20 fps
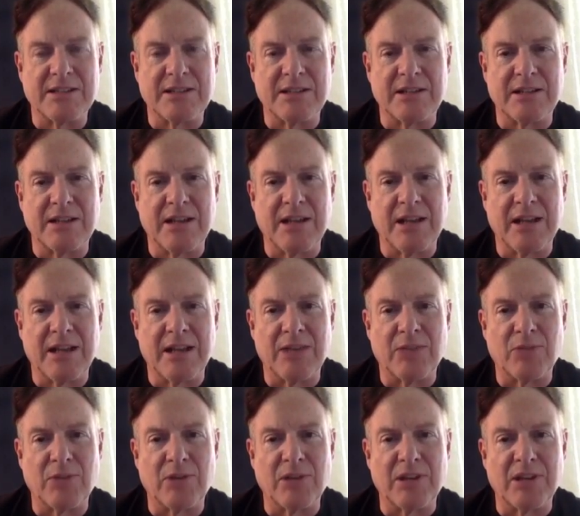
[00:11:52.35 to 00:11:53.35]
And
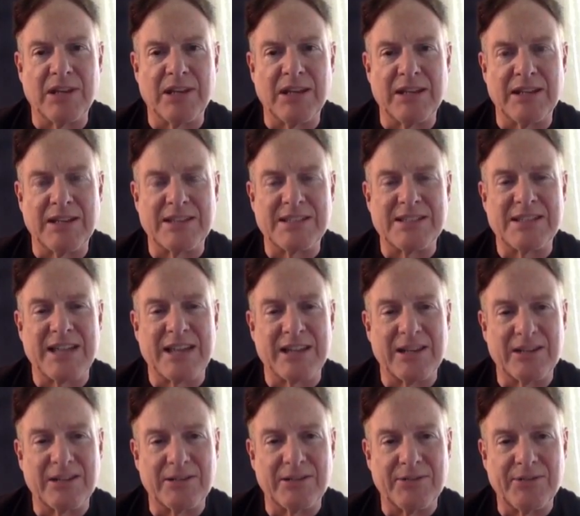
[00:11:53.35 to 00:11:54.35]
really, instead
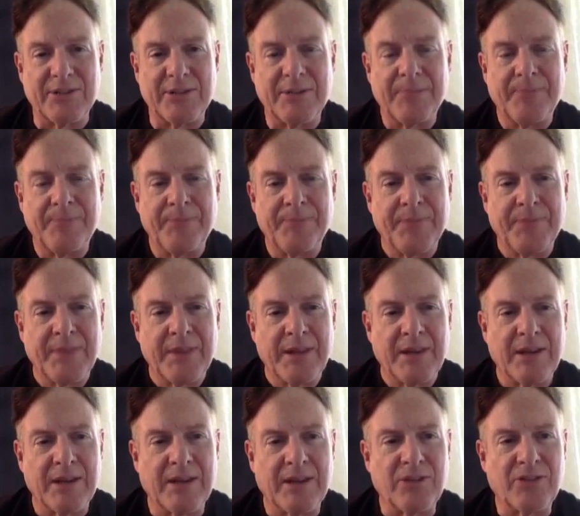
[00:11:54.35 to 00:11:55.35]
of
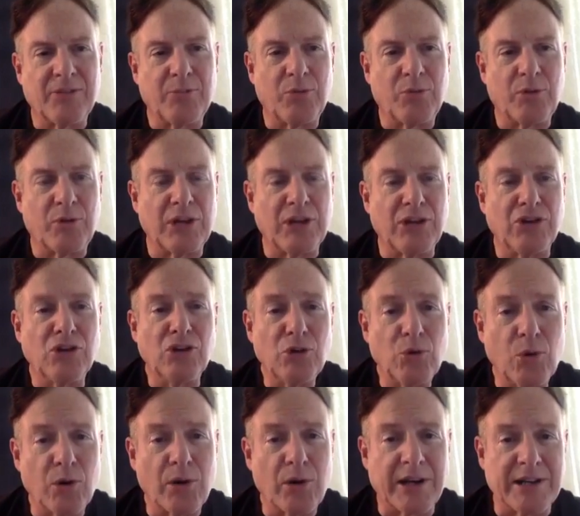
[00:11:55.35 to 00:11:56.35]
supporting new
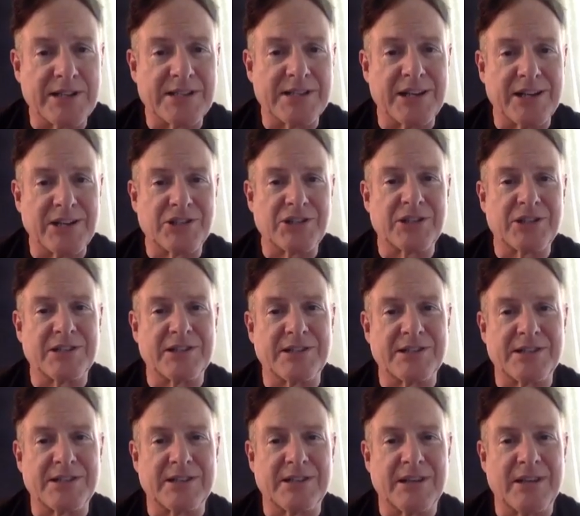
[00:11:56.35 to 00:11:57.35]

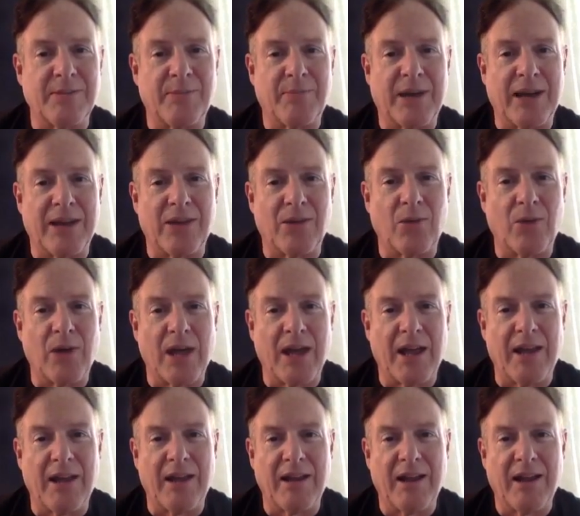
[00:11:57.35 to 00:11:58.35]
organizations, and by the
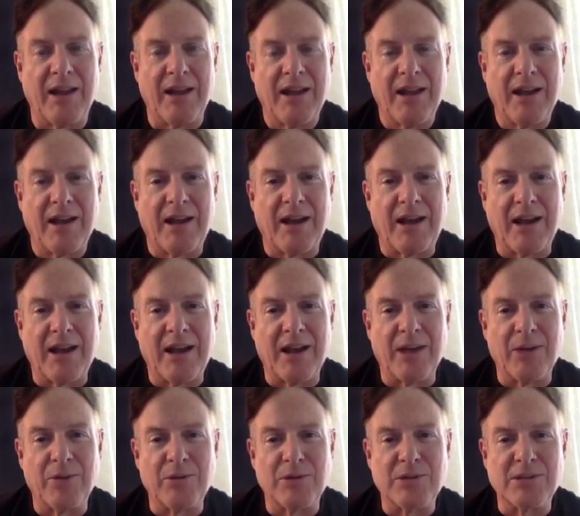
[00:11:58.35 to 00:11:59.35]
way, I
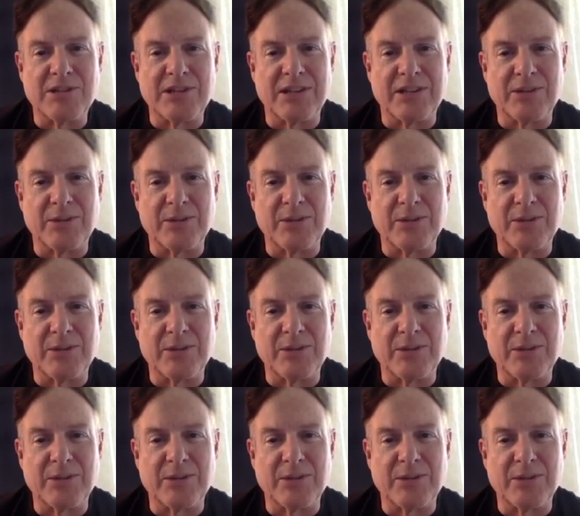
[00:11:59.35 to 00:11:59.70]
was on the